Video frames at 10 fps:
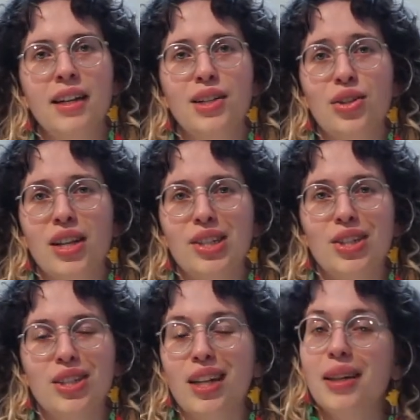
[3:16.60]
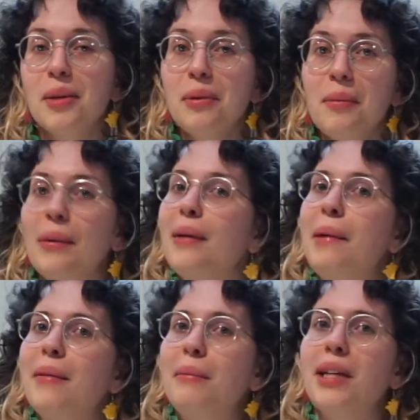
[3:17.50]
So that's just a little bit more
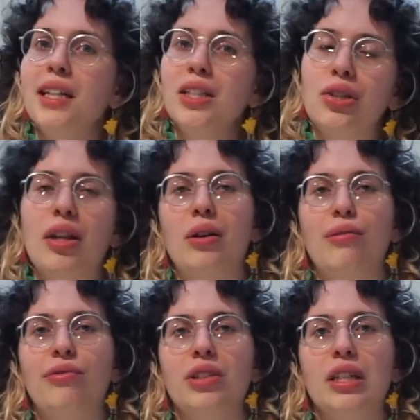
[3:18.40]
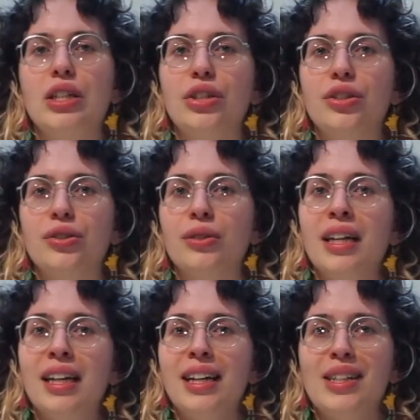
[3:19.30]
about me, so that hopefully you
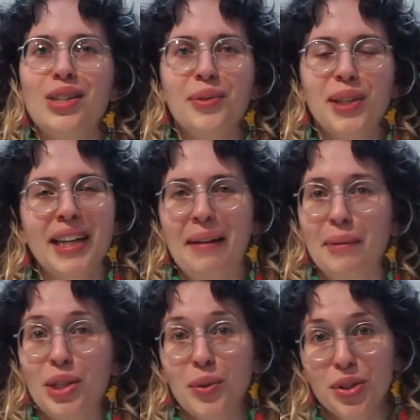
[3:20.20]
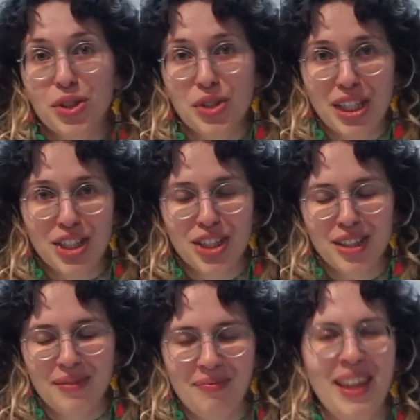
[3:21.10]
don't think I'm a total stranger.